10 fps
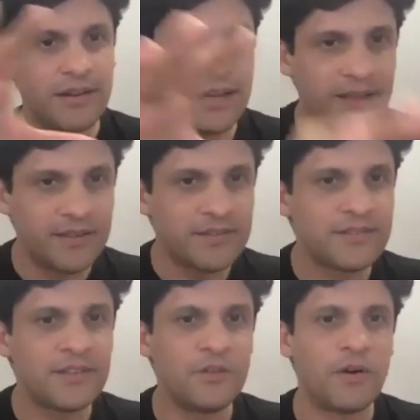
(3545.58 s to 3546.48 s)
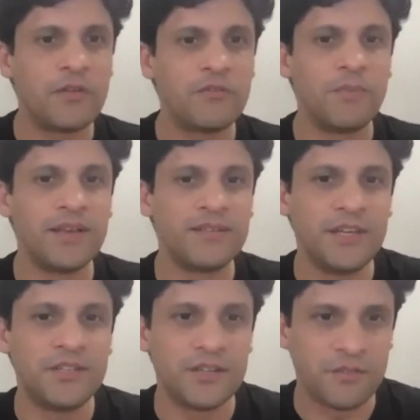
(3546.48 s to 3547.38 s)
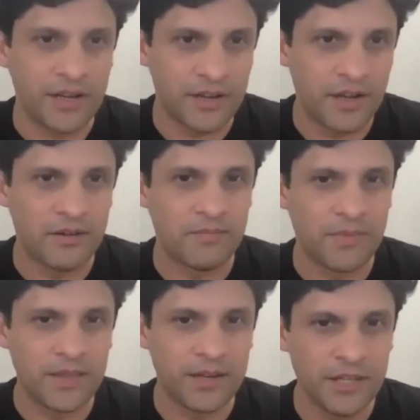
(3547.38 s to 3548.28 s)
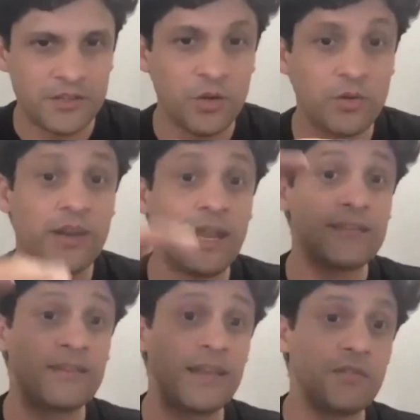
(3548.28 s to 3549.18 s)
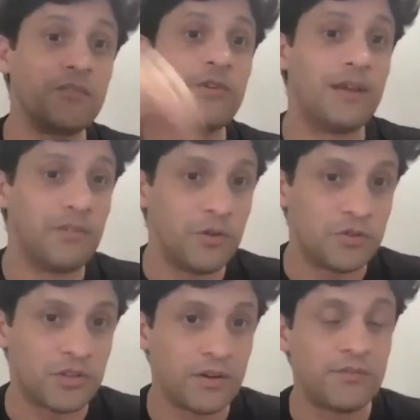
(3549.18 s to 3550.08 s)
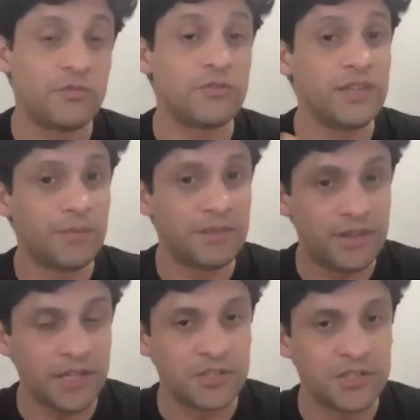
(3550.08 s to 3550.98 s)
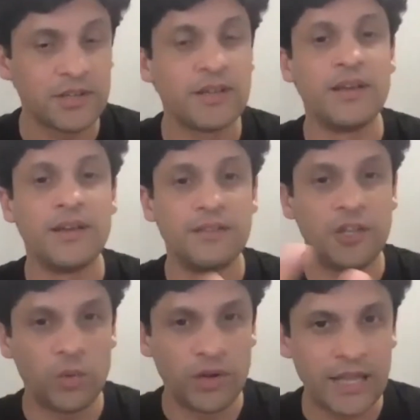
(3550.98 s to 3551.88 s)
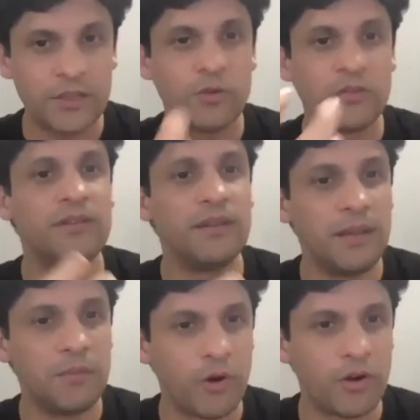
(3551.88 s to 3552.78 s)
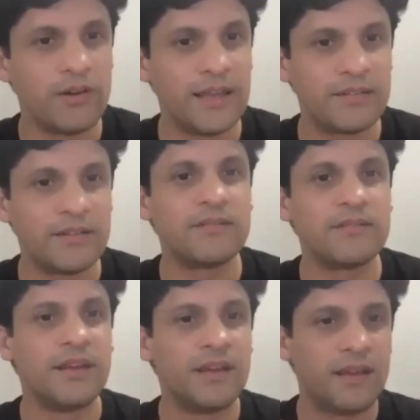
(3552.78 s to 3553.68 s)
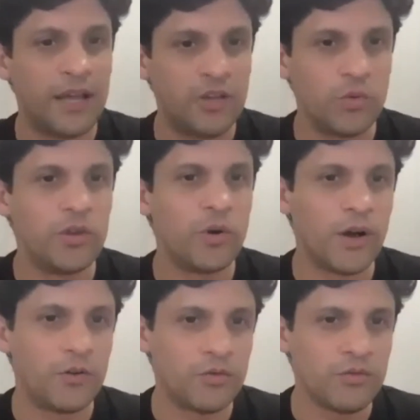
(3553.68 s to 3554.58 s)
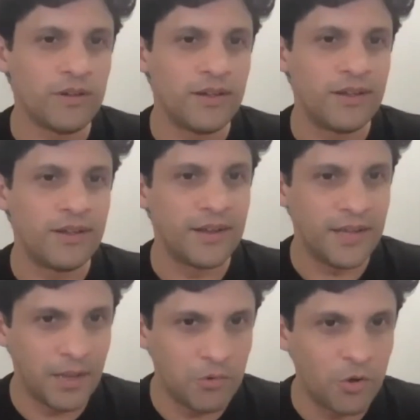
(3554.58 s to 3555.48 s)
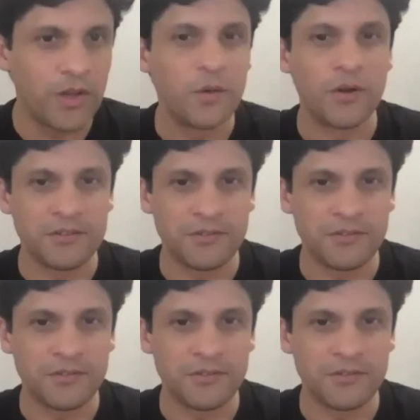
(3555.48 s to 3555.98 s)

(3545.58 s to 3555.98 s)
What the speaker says: is one of your biggest teachers right now. And they're teaching you the next level of your evolution. If you see them as a teacher, then you will get those important lessons and you will know how to keep doing what is